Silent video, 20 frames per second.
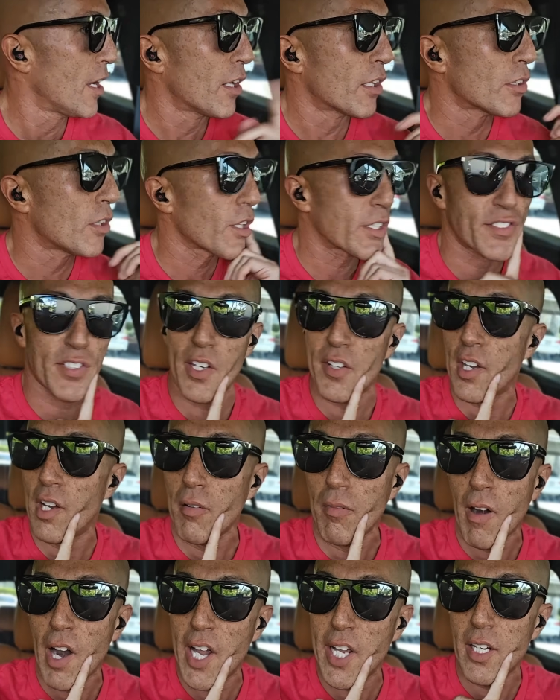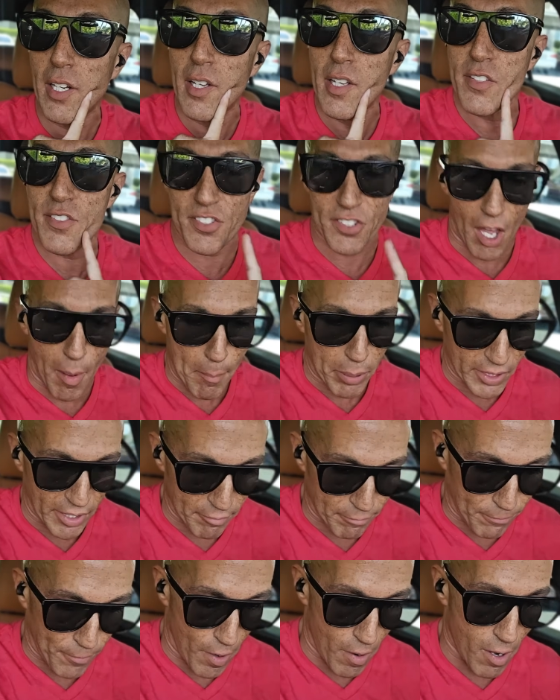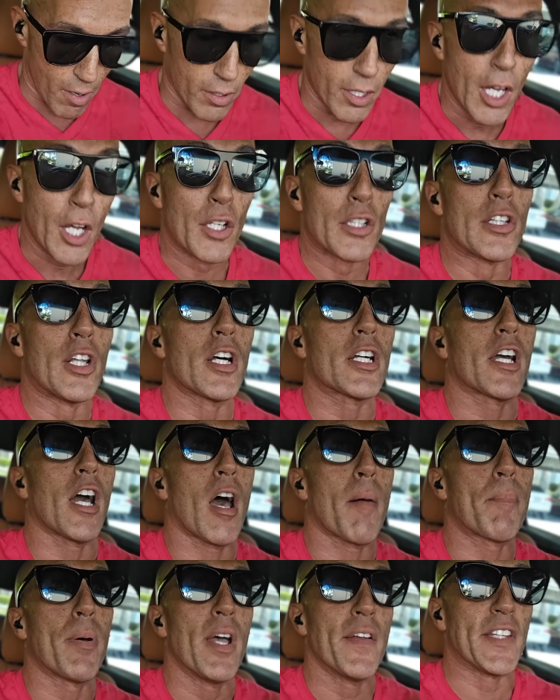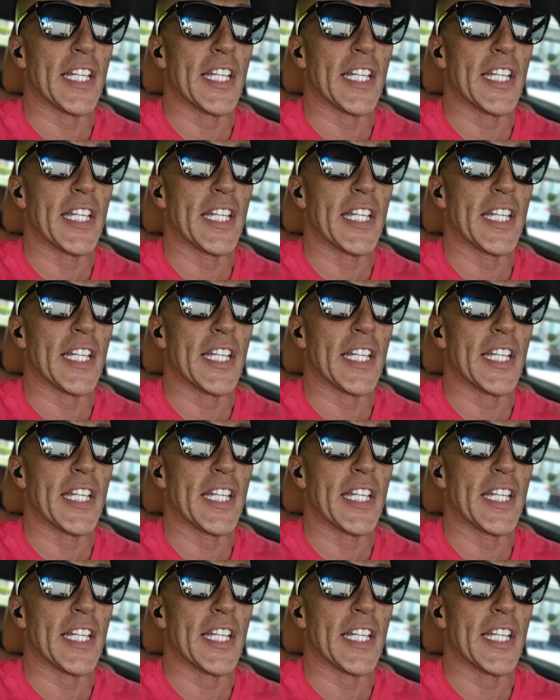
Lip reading: look to the right, stumble and fall, look up.